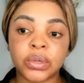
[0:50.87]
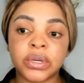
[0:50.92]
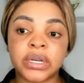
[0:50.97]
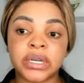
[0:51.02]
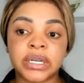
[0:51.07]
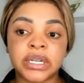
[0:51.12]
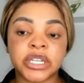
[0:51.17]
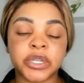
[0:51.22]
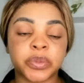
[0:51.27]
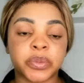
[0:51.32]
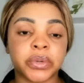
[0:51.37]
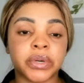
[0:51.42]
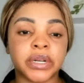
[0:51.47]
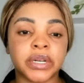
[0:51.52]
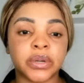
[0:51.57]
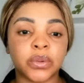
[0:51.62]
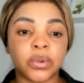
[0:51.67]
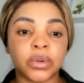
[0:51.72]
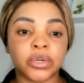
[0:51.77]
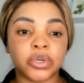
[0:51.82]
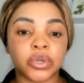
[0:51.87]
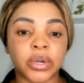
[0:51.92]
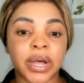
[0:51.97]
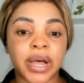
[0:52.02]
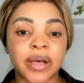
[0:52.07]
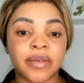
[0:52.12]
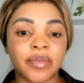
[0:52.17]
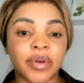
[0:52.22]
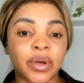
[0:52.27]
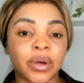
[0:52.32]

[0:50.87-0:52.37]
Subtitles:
They desperately want to have a